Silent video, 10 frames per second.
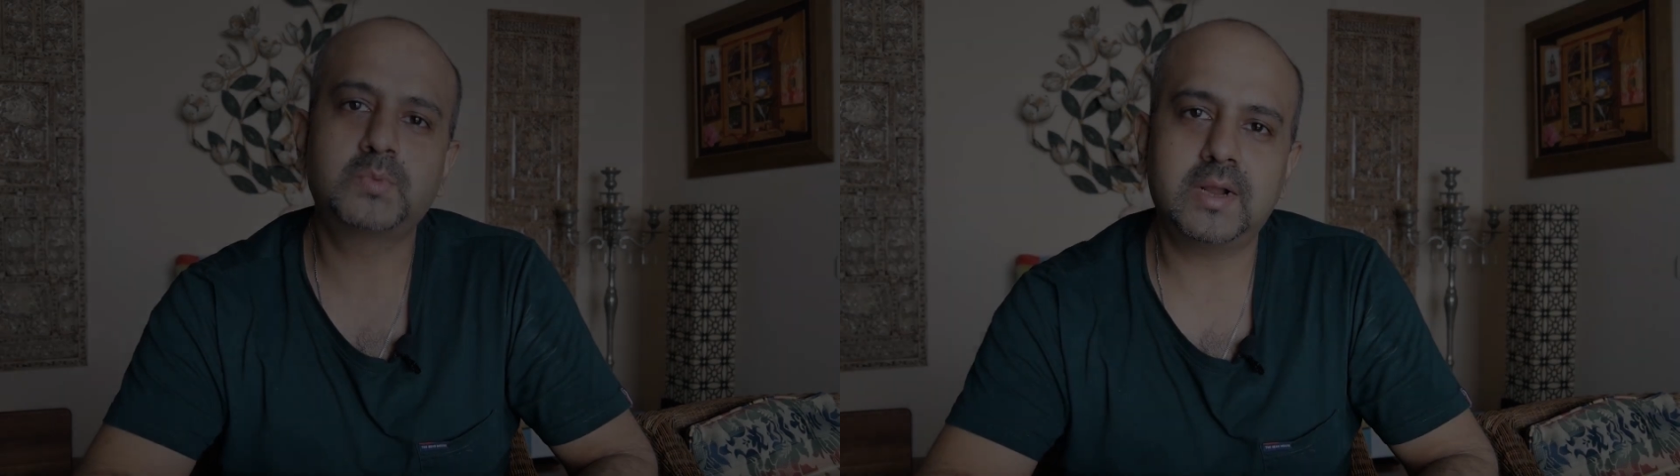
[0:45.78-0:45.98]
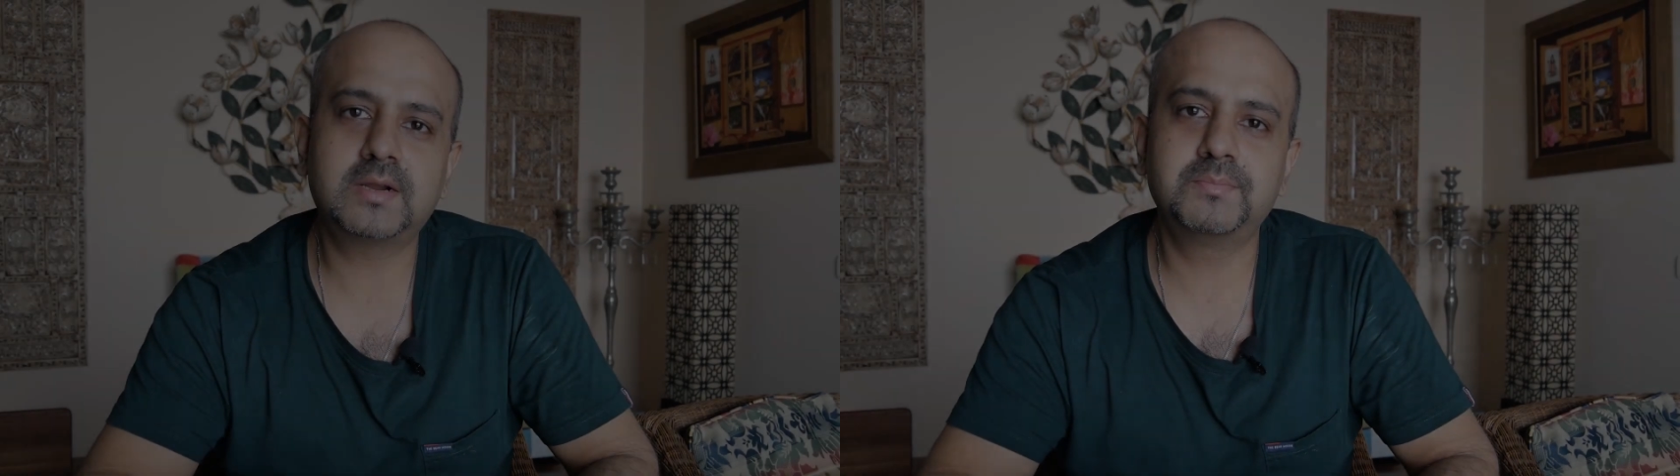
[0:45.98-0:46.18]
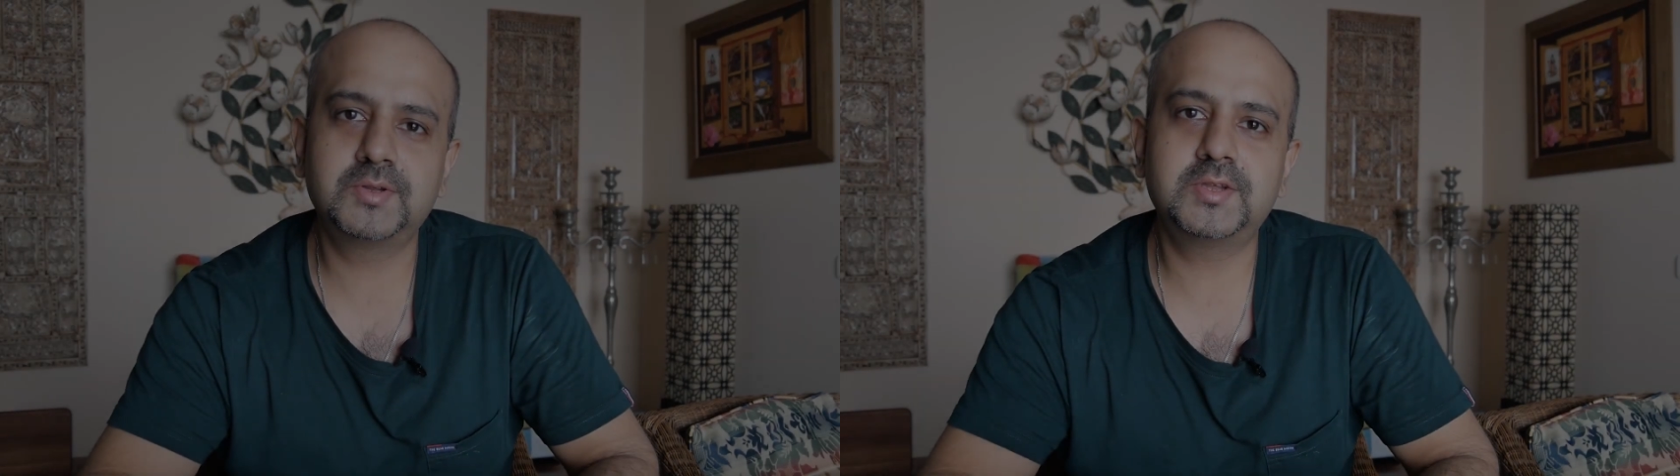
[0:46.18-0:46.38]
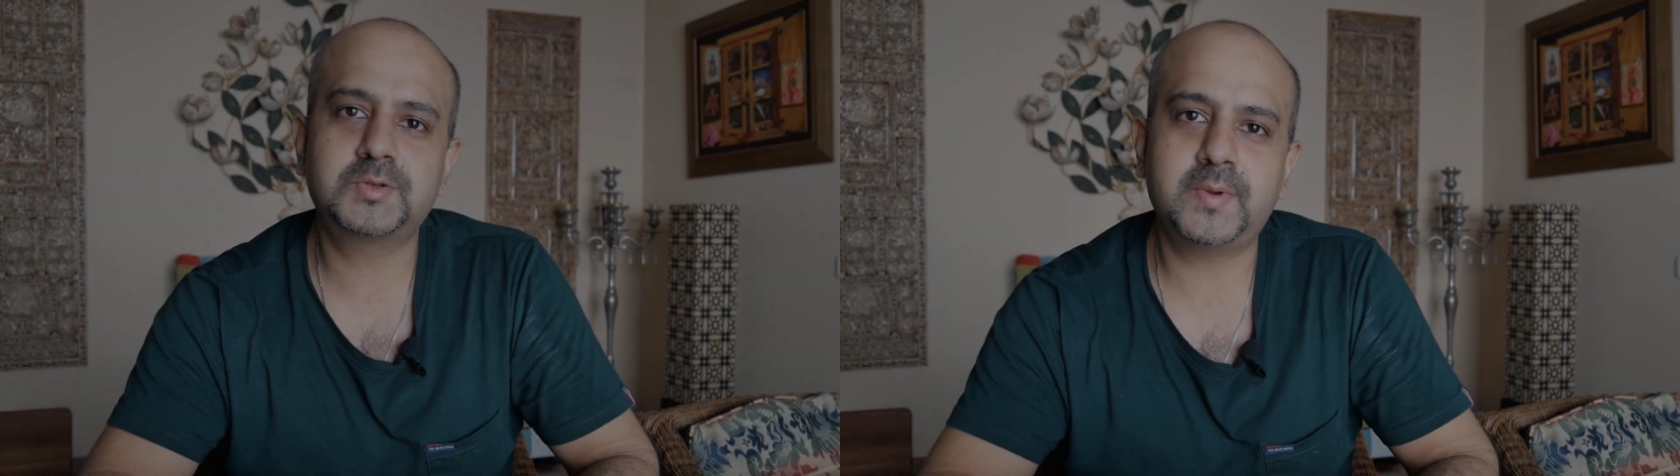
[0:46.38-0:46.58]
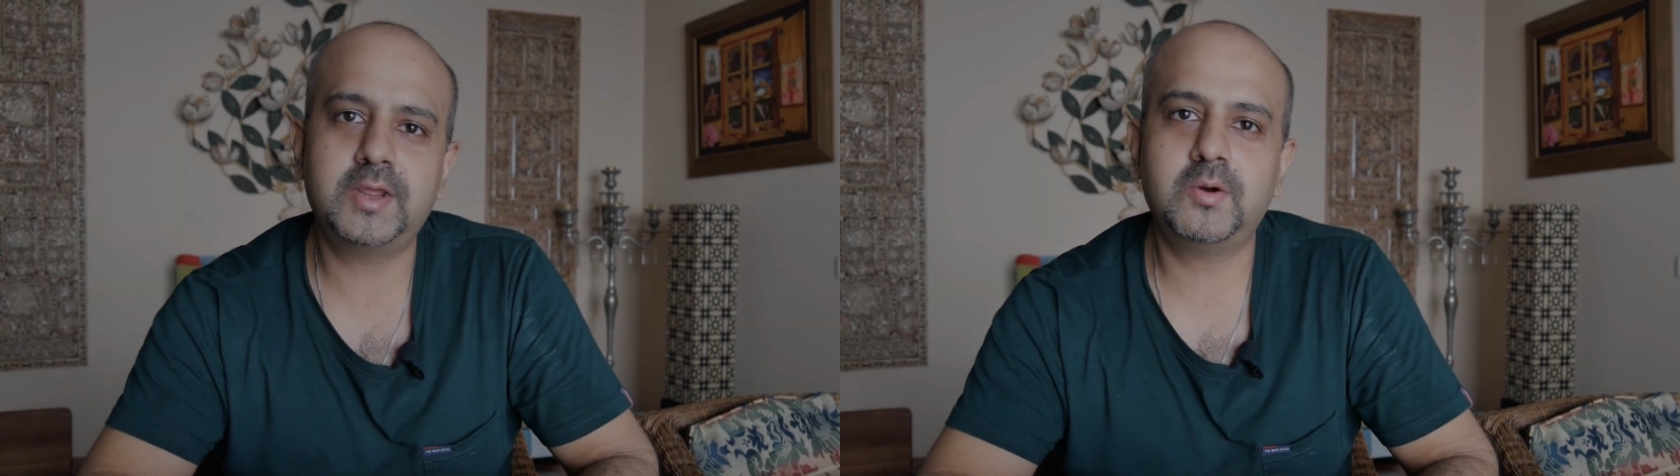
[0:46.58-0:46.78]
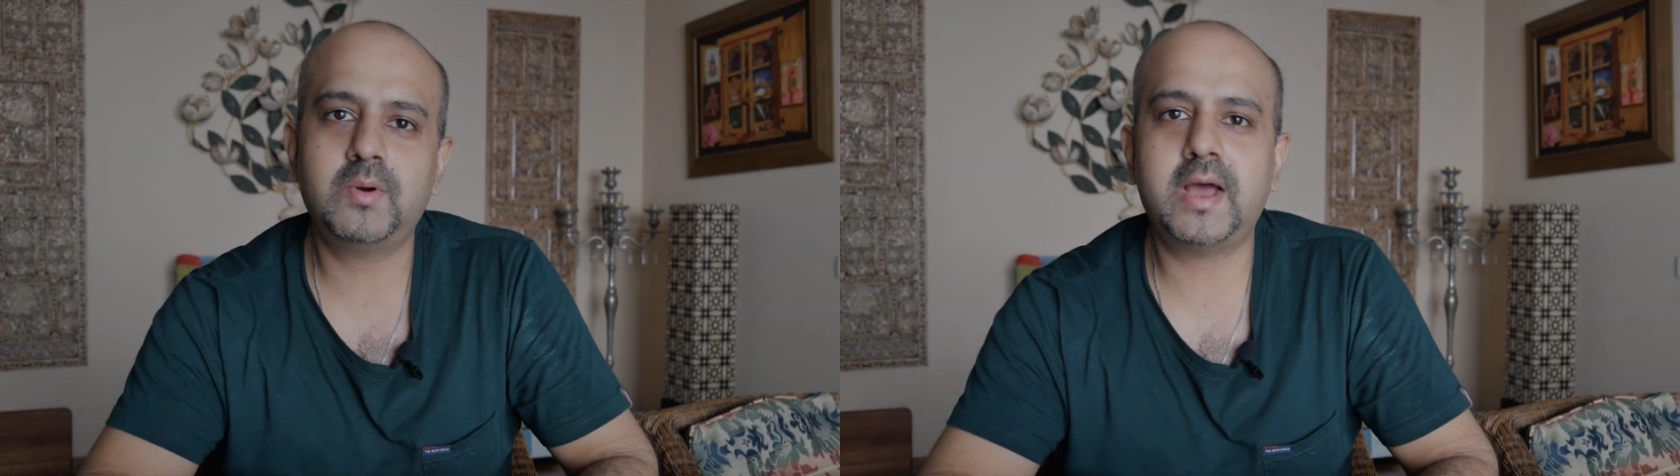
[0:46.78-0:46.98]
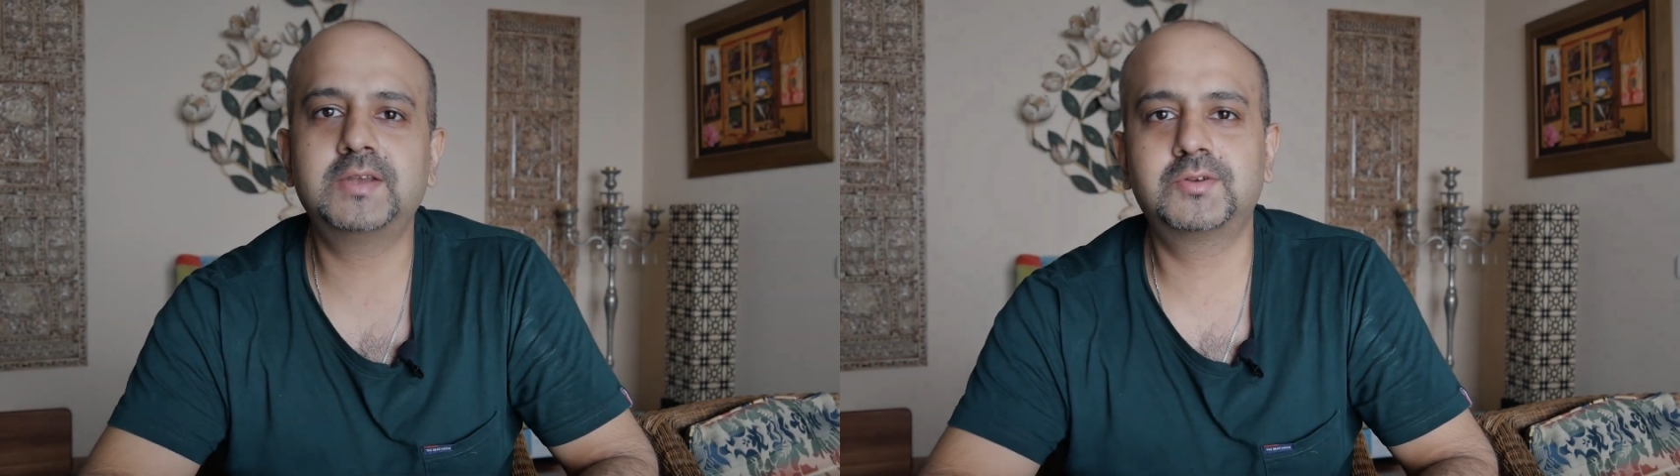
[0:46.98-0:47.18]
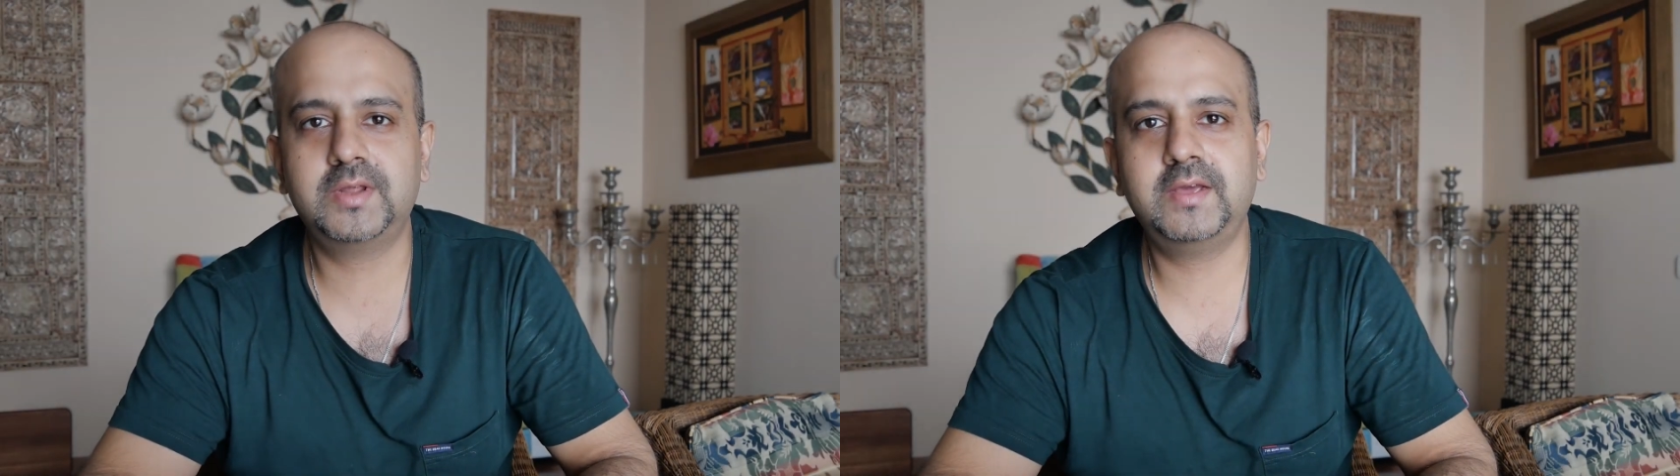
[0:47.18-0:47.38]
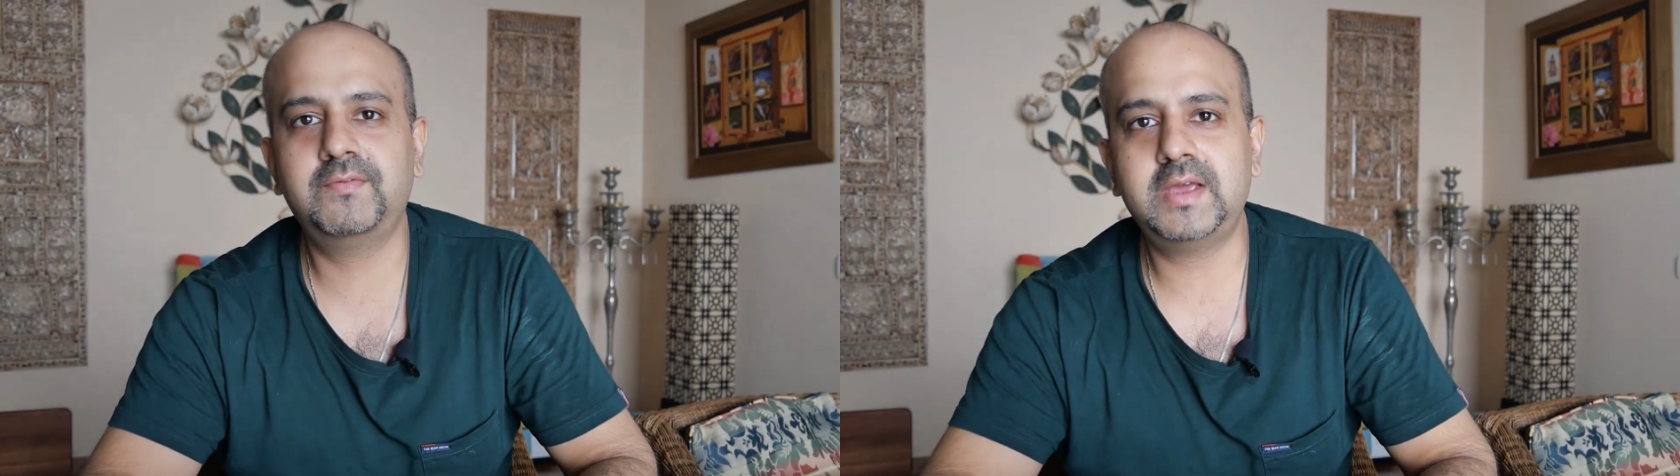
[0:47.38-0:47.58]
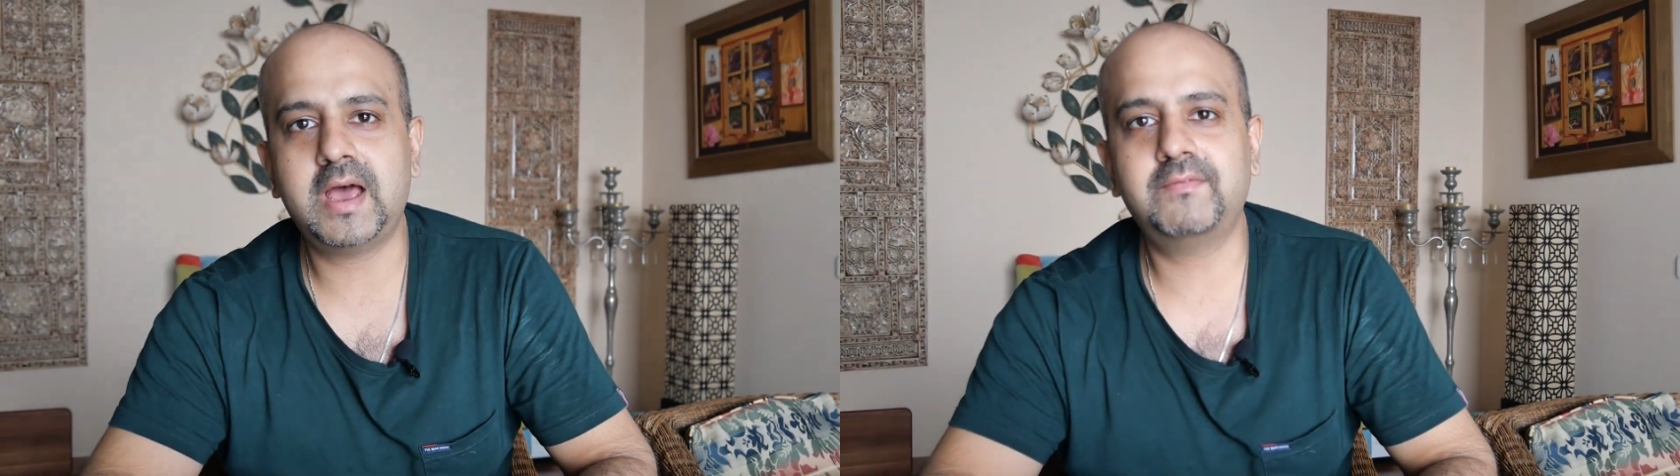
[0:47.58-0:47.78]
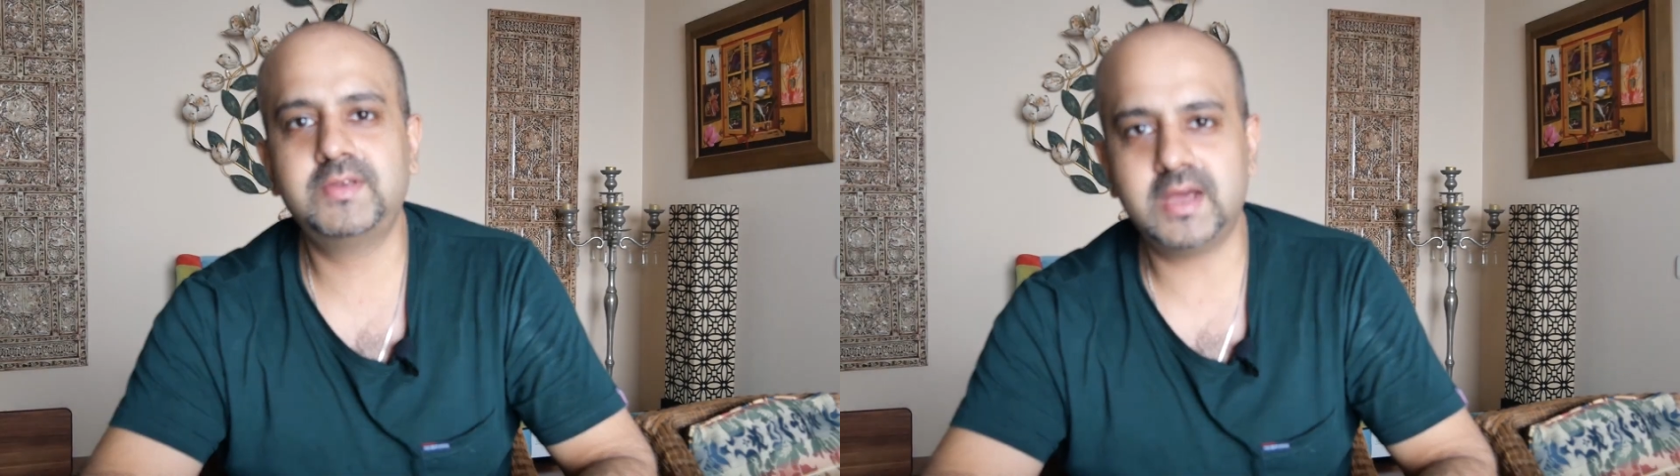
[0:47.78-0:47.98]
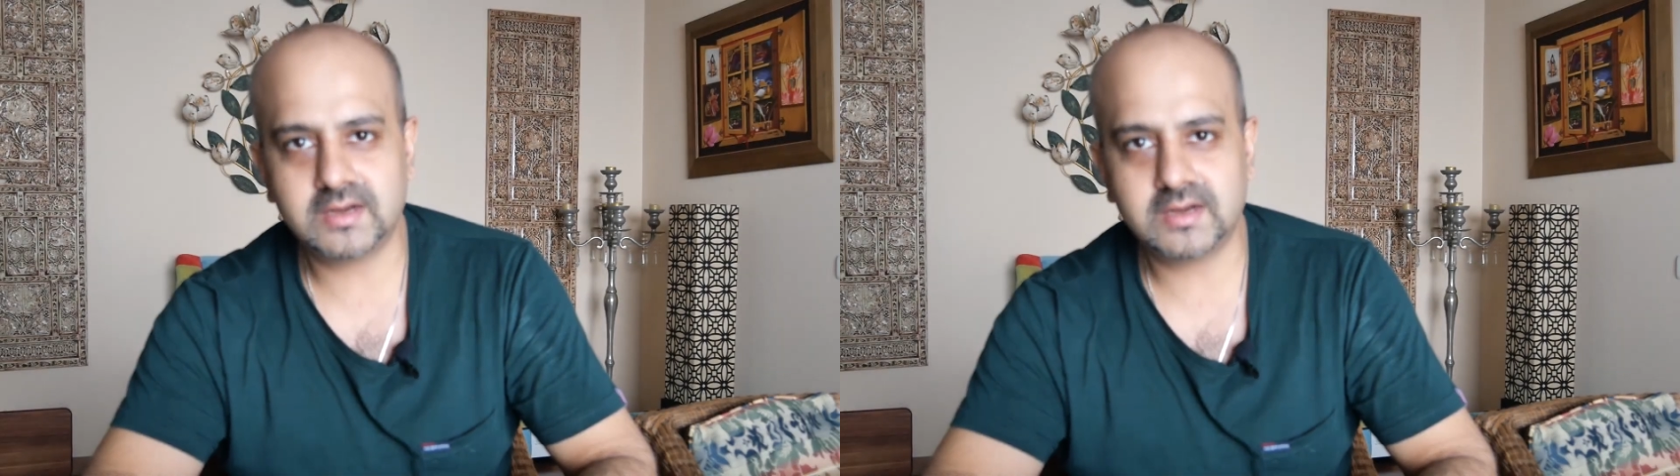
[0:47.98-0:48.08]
welcome to this video, and today we have yet